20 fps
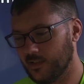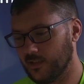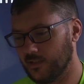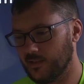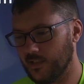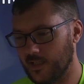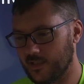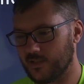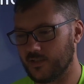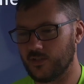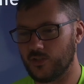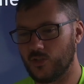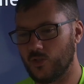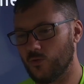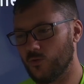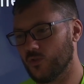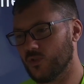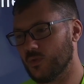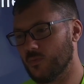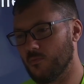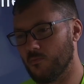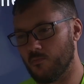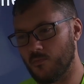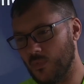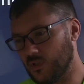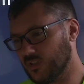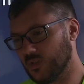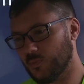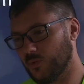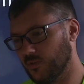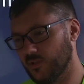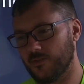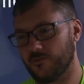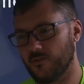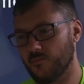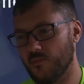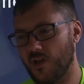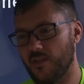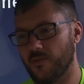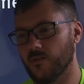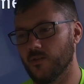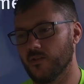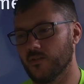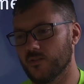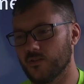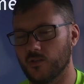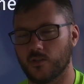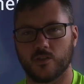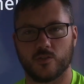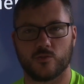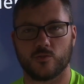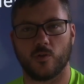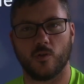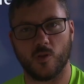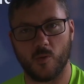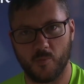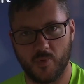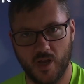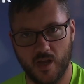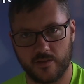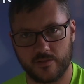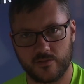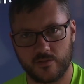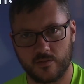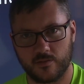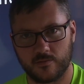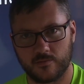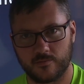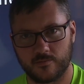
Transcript: let's use multiple different methods to control a pest.